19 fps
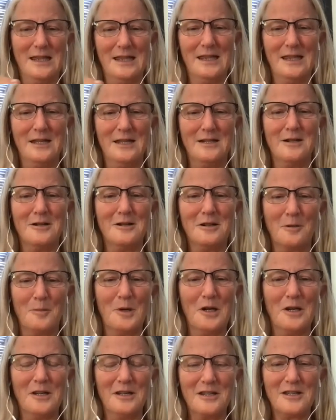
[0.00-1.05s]
the
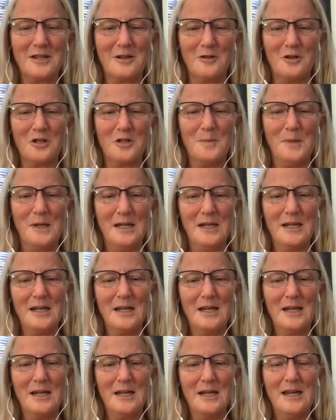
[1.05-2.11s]
dogma, so to speak.
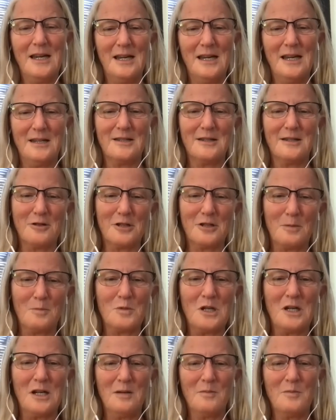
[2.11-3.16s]
And so
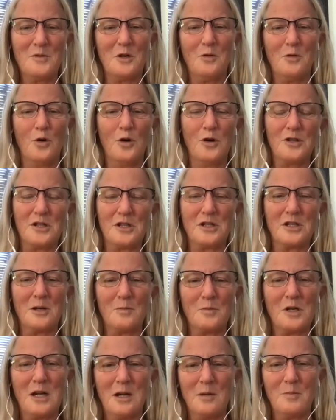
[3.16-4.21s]
sometimes it works and
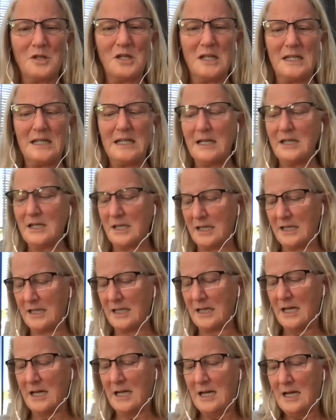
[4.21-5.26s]
sometimes it doesn't.
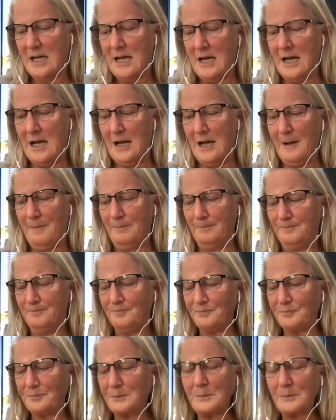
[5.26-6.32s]

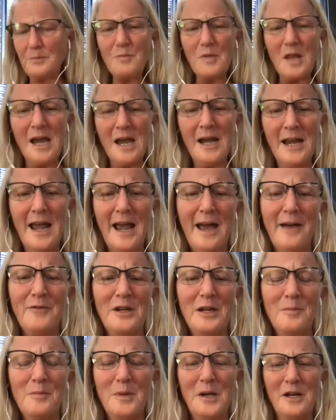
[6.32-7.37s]
And
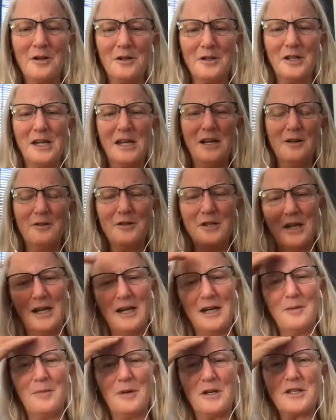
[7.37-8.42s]
having been on keto
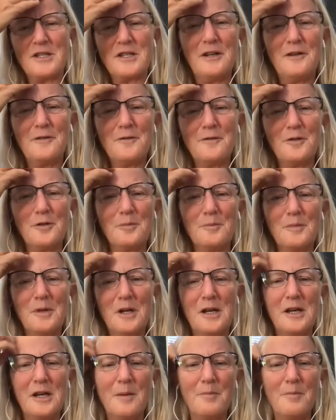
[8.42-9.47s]
diet myself for a